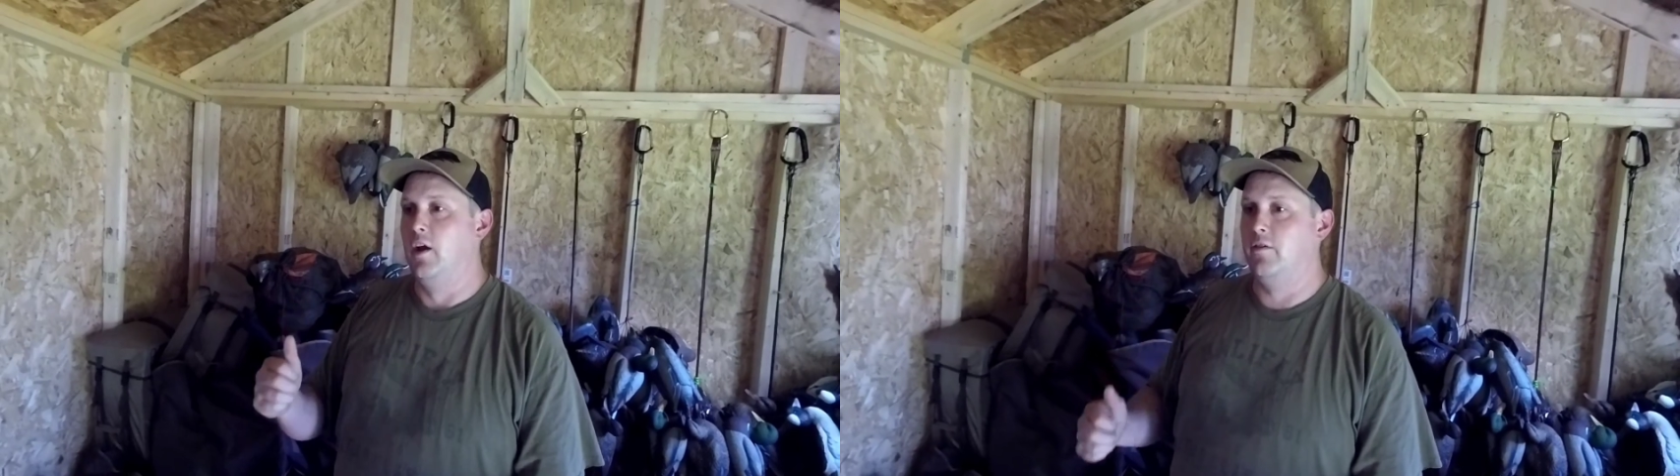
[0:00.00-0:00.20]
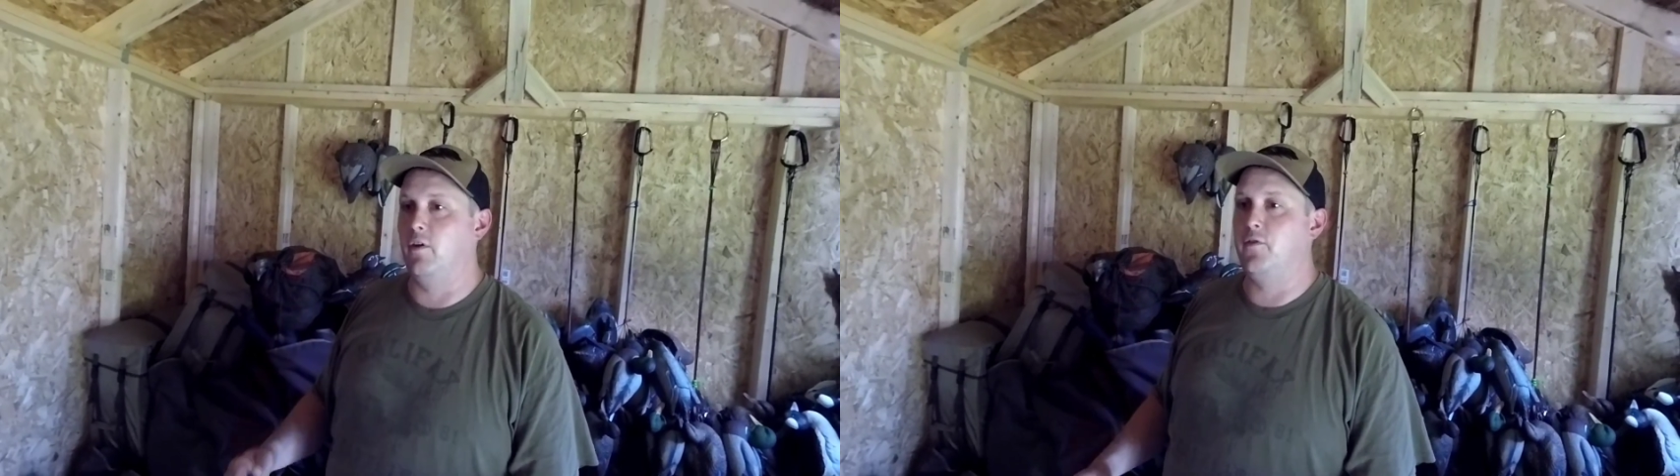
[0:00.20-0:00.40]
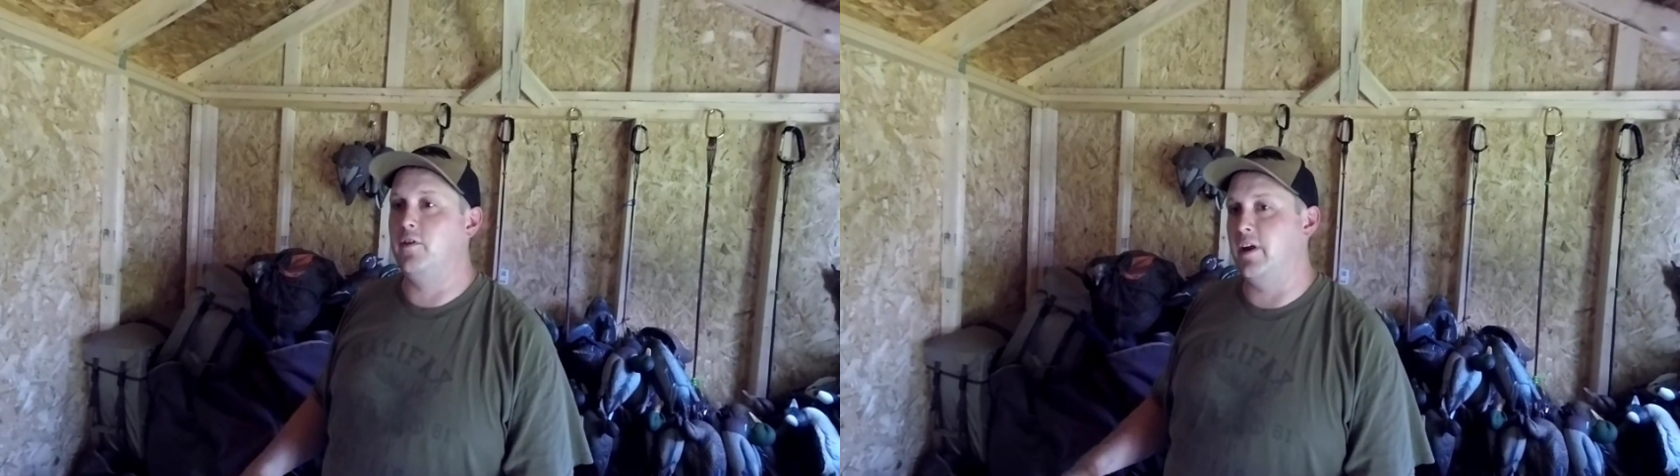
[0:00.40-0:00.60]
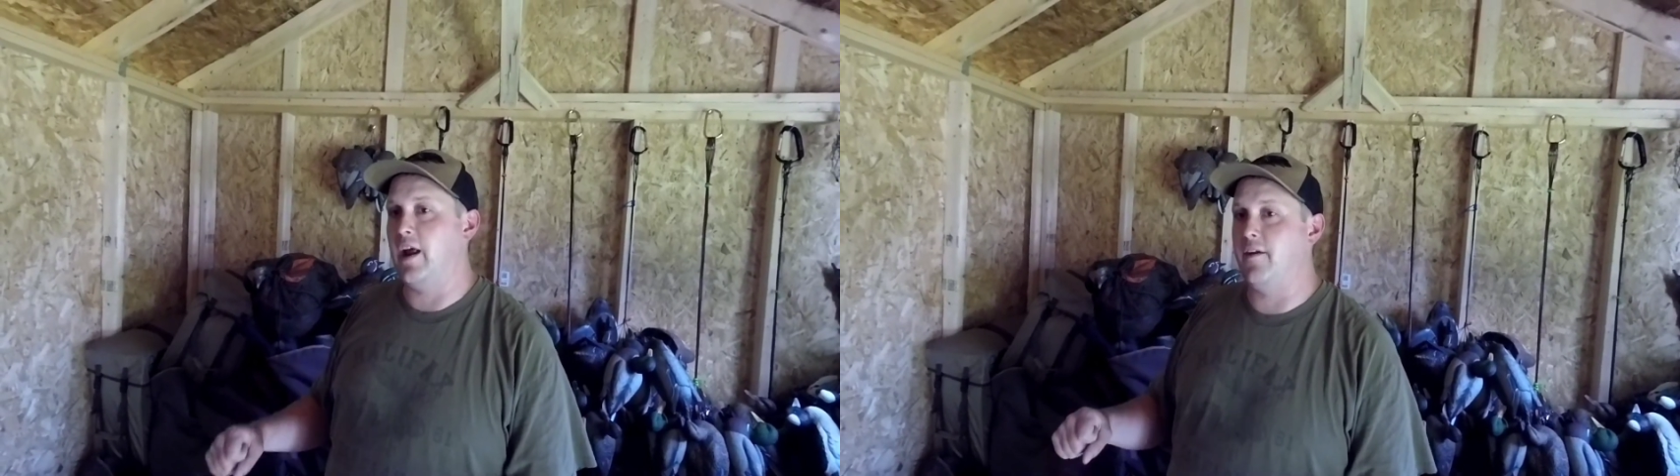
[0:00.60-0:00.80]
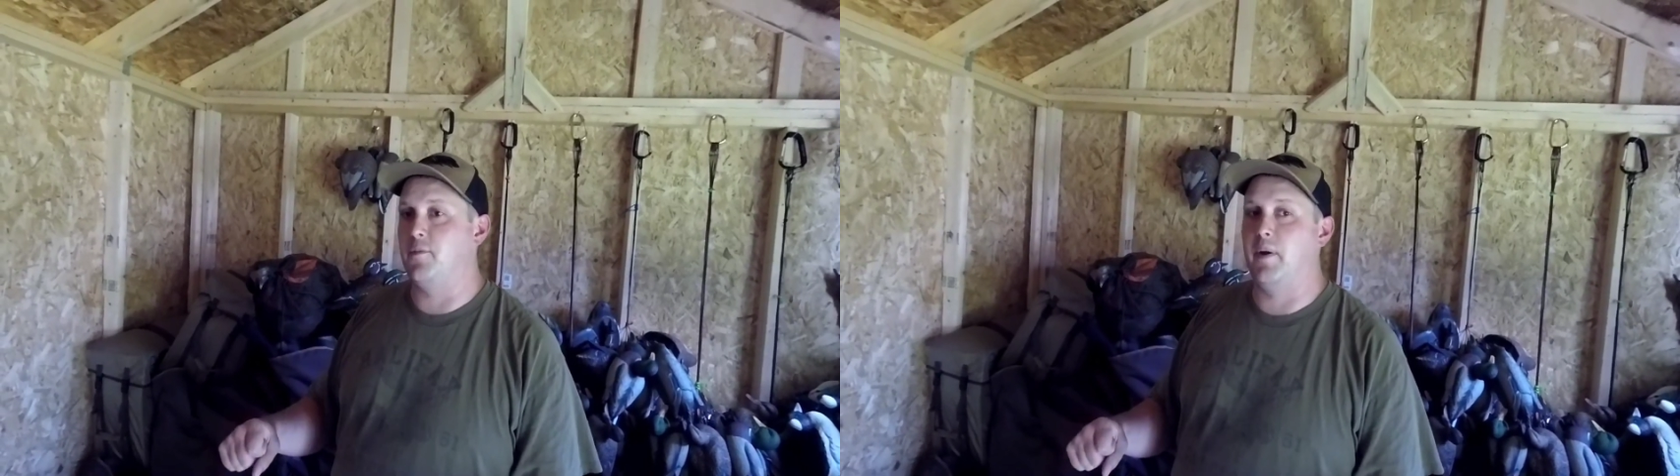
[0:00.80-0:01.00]
So if you did
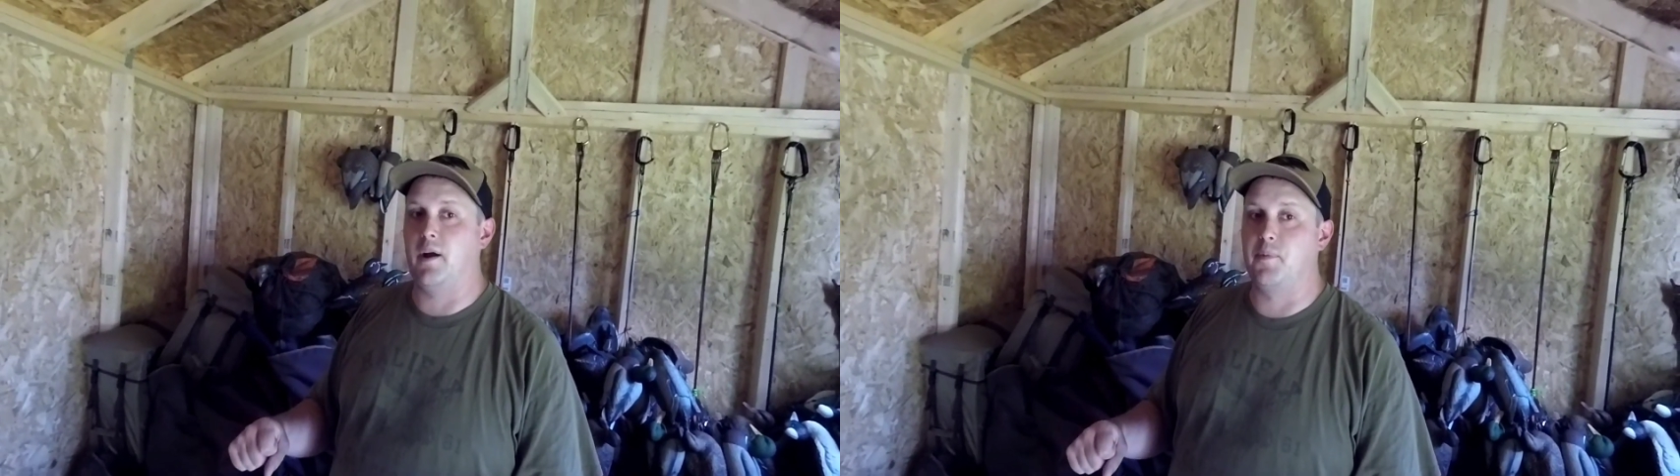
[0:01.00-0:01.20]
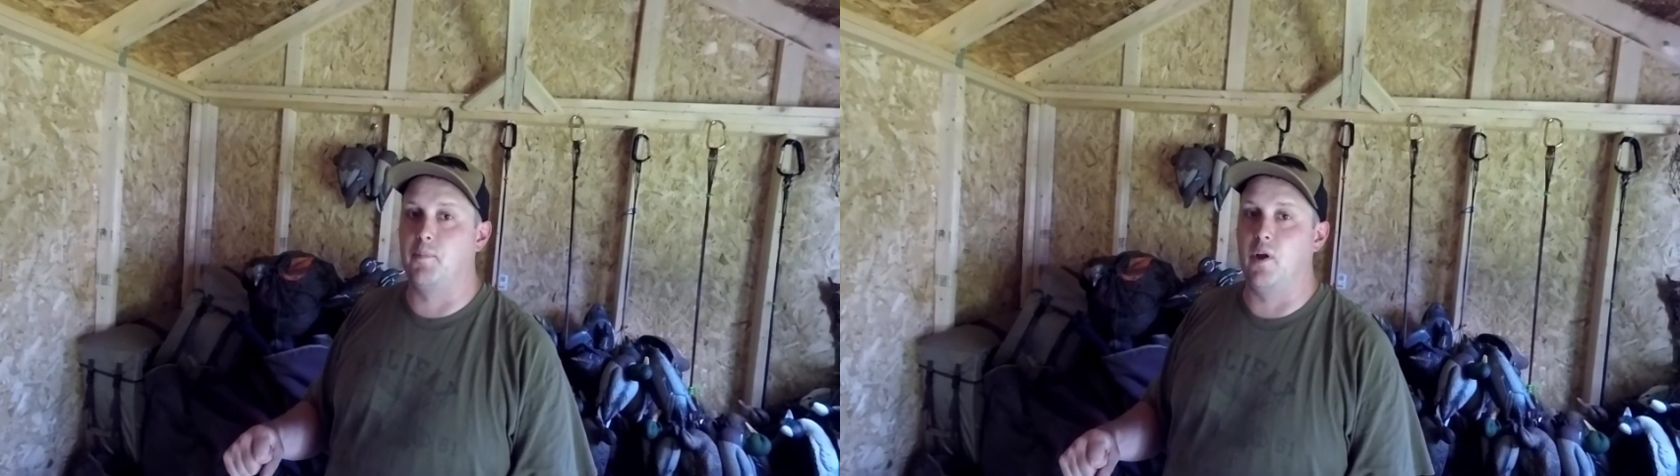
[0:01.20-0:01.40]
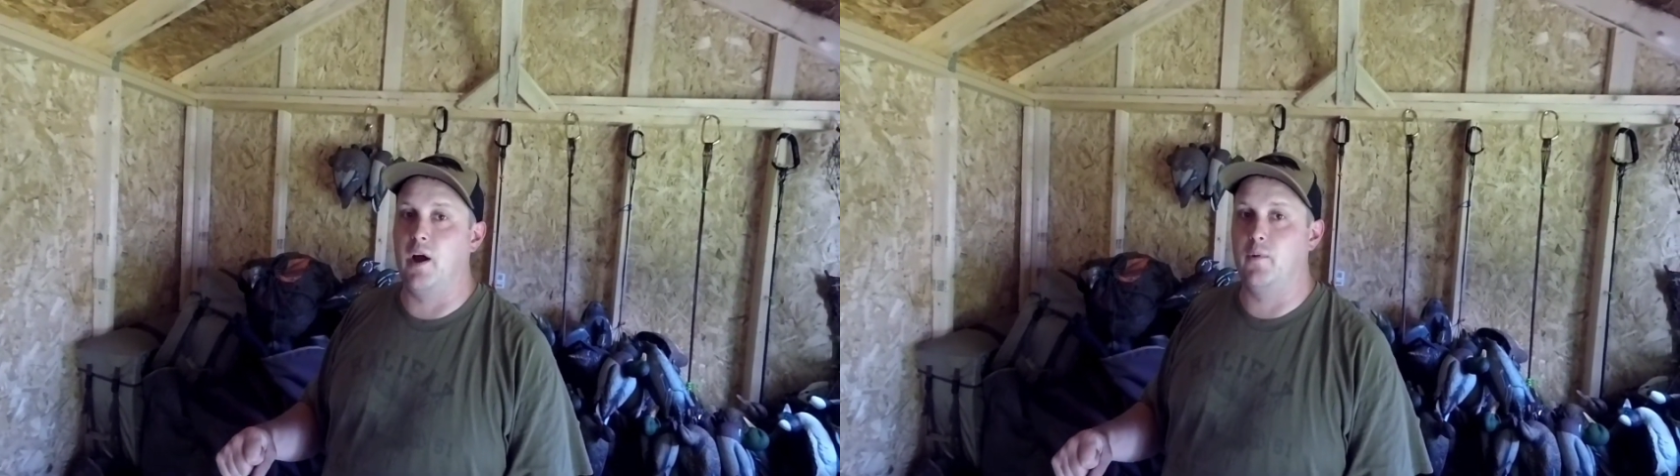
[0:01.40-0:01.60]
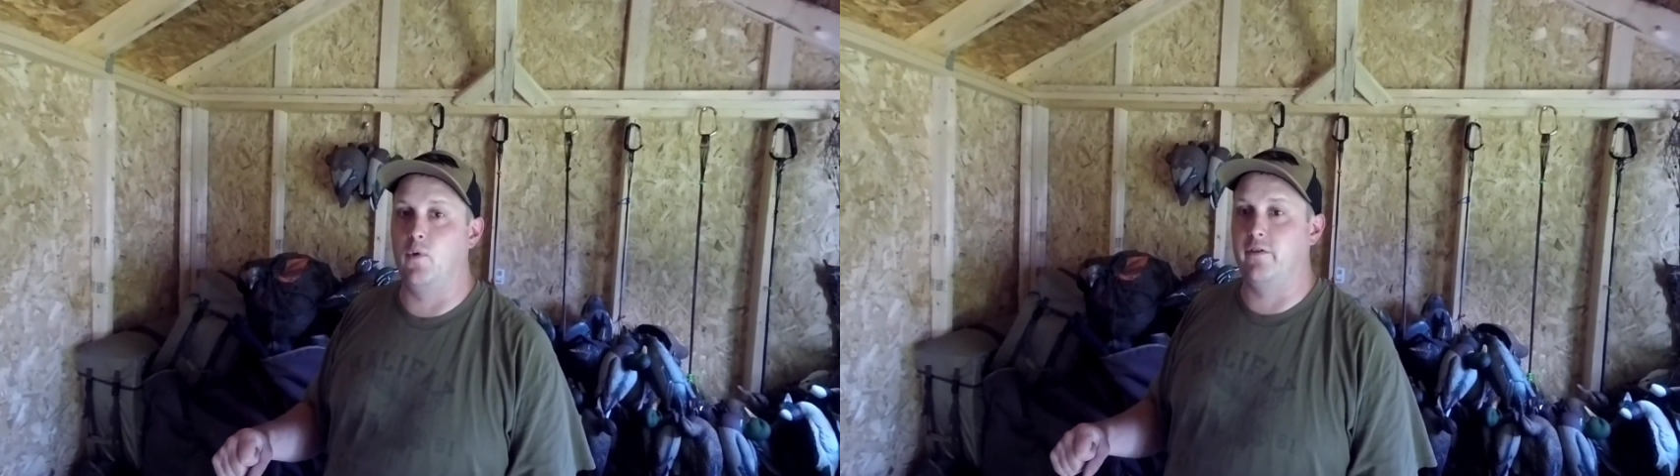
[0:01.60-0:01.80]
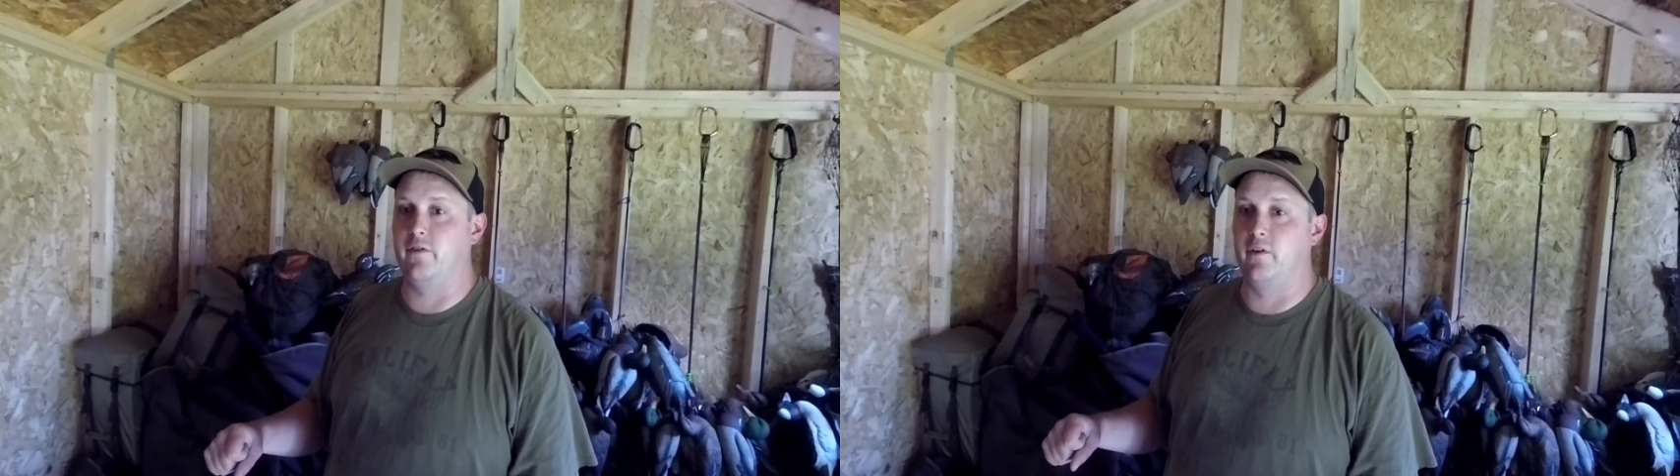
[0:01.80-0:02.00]
have to pick up your blind
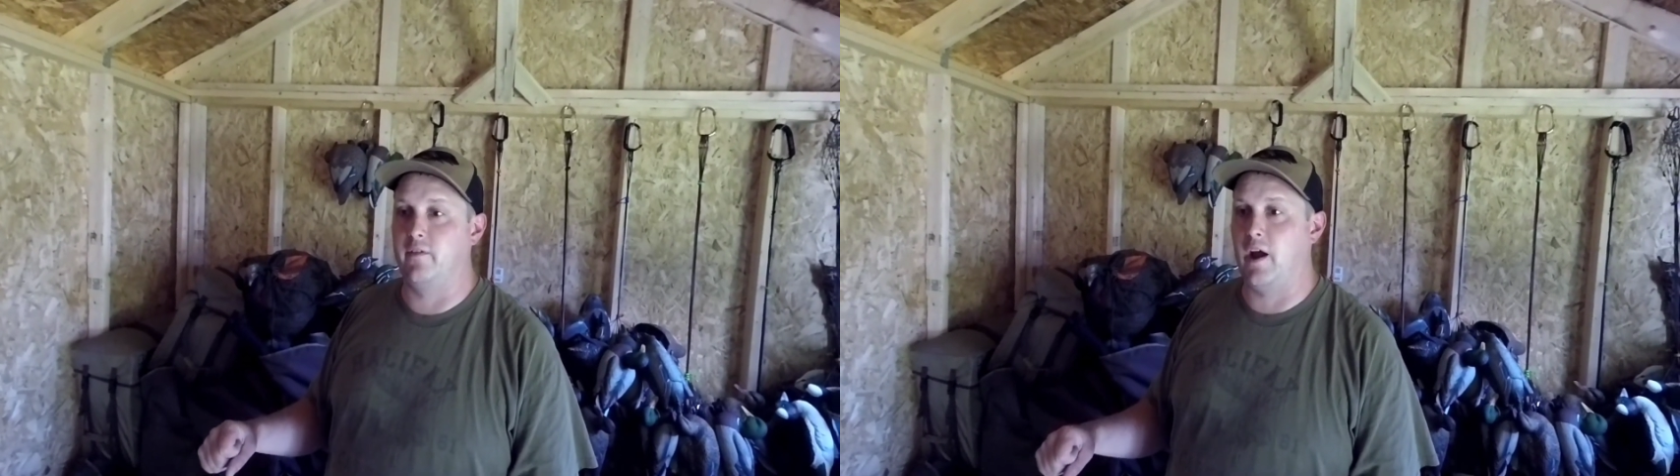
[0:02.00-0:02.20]
once you